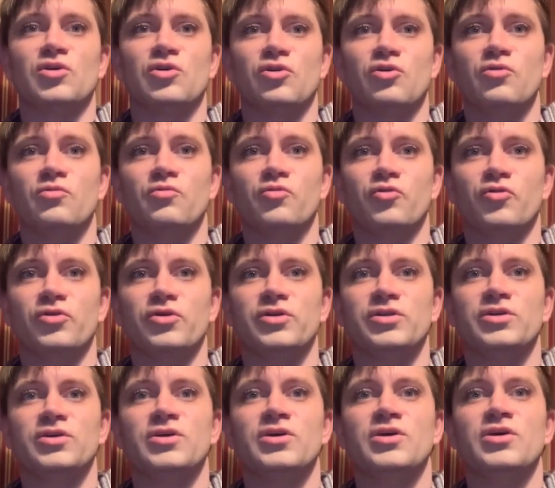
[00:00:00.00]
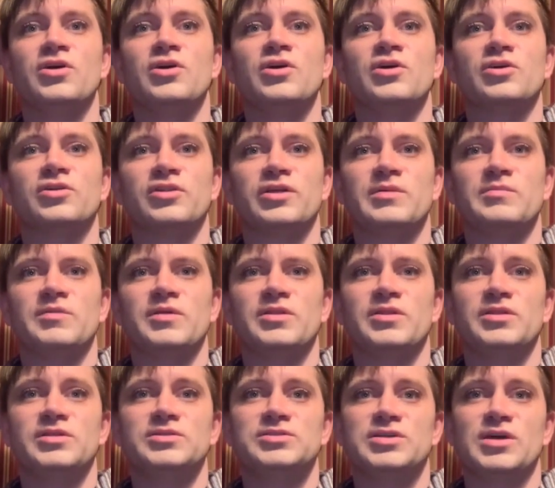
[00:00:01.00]
Earl Warren, claimed that
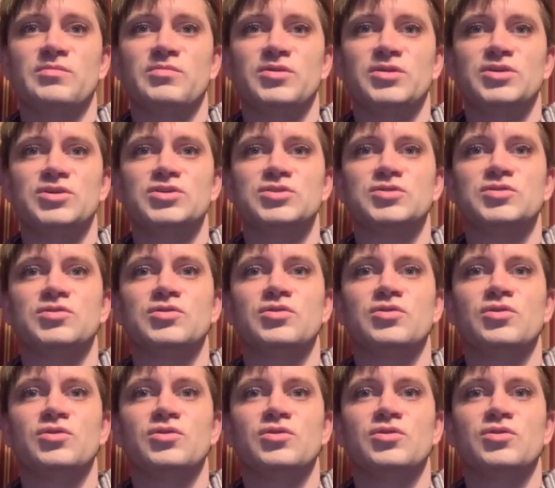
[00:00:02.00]
the Japanese